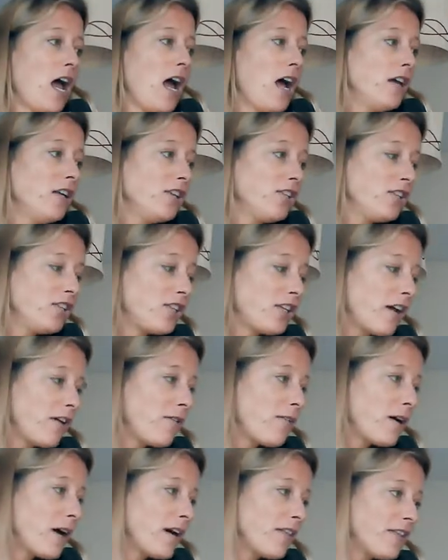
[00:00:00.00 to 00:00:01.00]

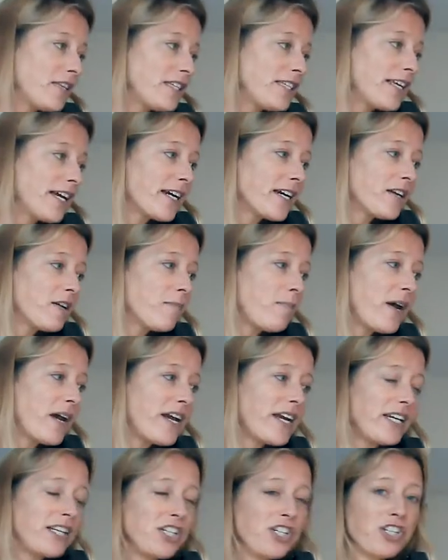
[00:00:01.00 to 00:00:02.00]
So the second
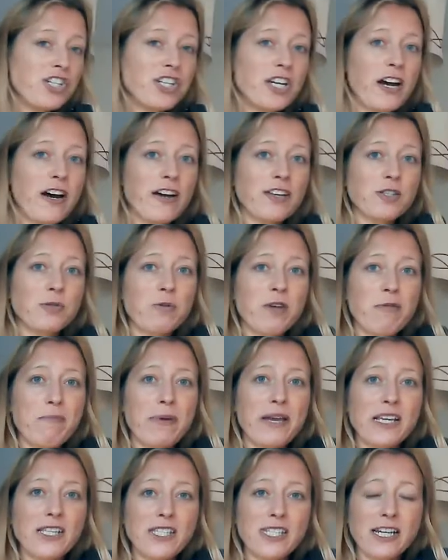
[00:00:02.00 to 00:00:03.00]
page starts with
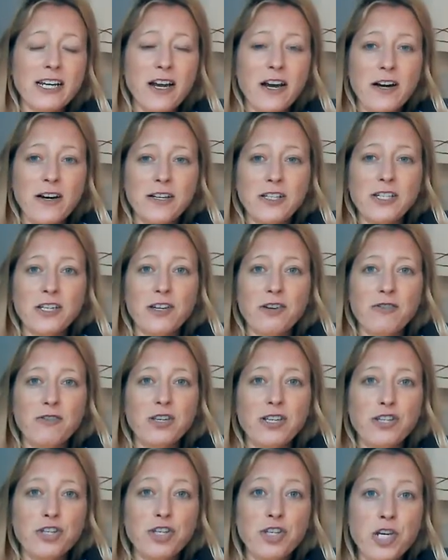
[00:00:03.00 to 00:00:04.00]
pizzicato.
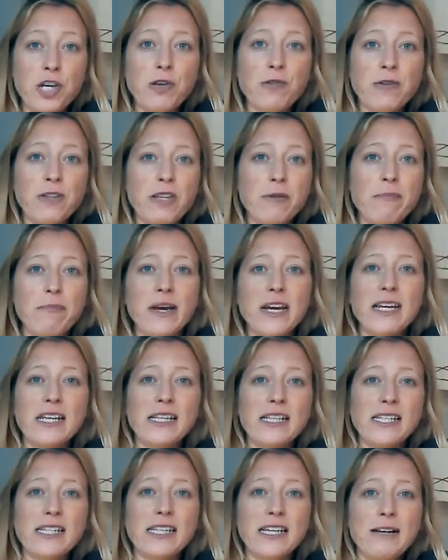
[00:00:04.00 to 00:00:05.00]
It's you and the
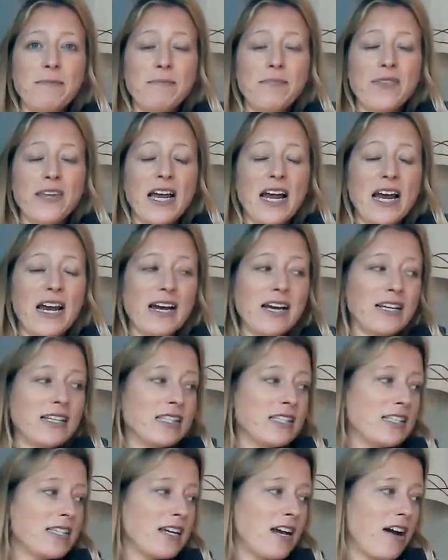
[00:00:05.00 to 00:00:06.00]
bass,
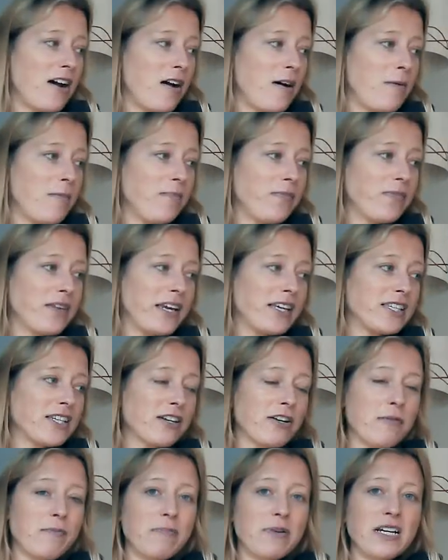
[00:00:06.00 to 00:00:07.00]
and it's a
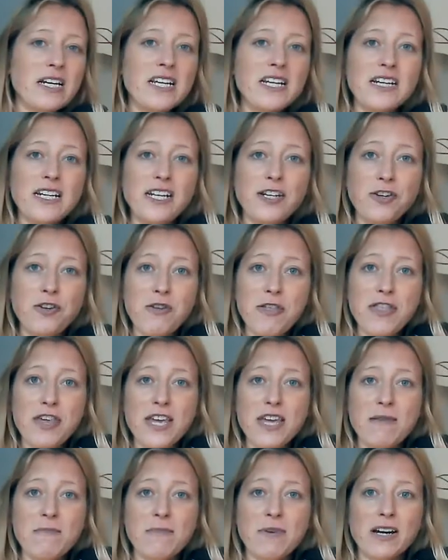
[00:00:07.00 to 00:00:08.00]
completely new
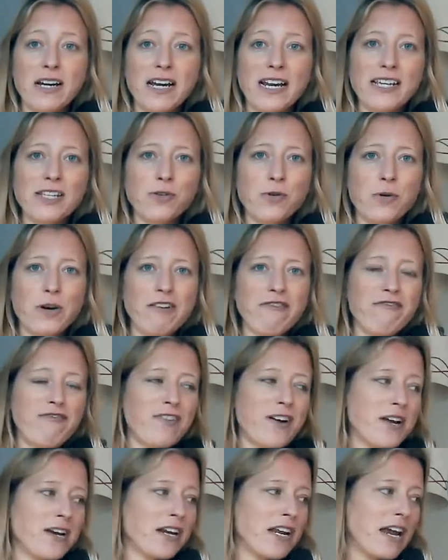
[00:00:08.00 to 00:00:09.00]
theme. It's quite
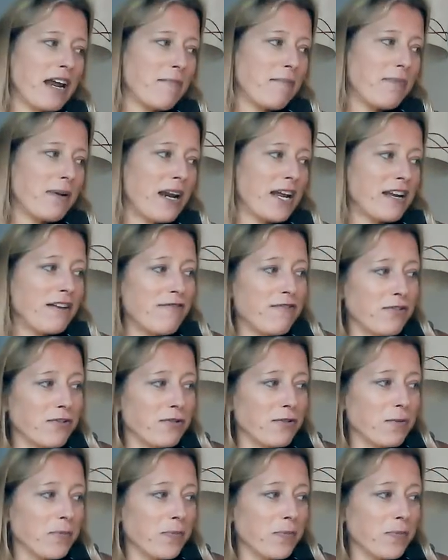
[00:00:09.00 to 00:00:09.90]
fun and playful.